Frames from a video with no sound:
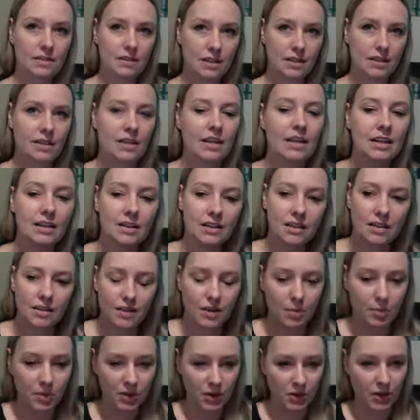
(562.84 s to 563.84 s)
in the
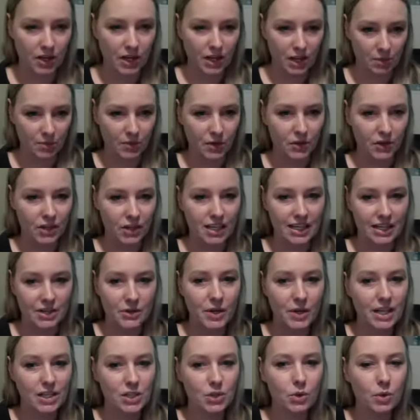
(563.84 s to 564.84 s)
beauty community, you
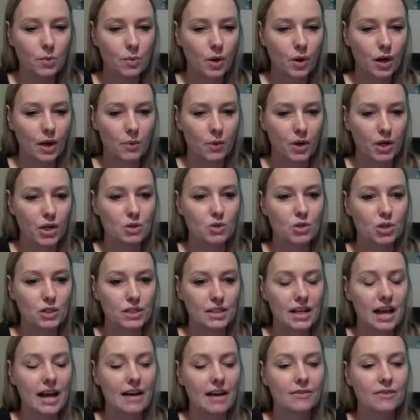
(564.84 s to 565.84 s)
get to a point where you just
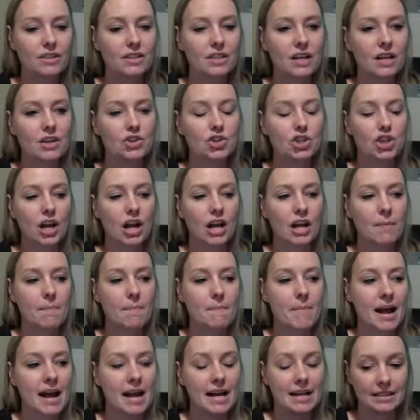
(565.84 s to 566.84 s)
have such a
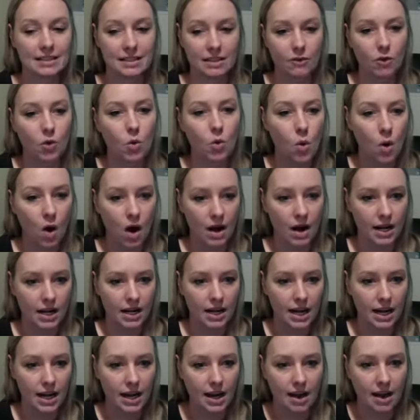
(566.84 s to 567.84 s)
massive
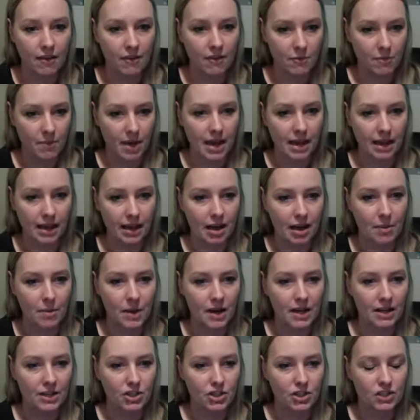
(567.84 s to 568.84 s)
quantity of makeup and
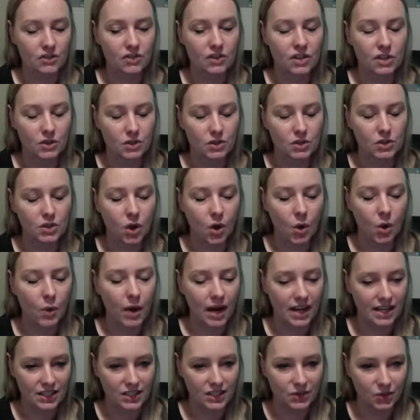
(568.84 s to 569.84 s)
it just feels so
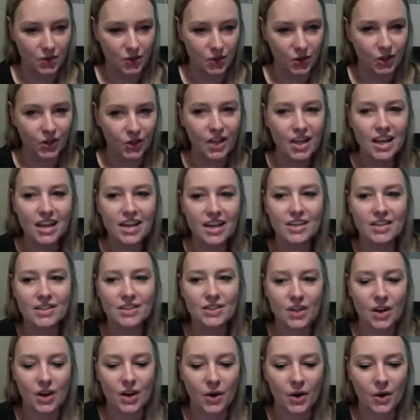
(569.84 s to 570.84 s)
wasteful.
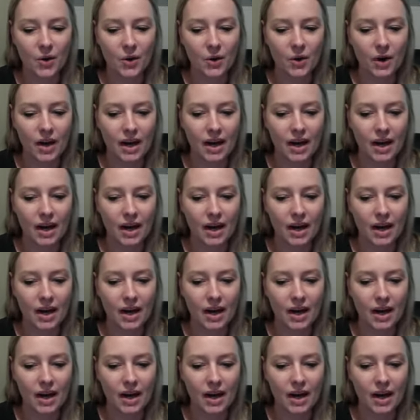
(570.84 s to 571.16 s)
So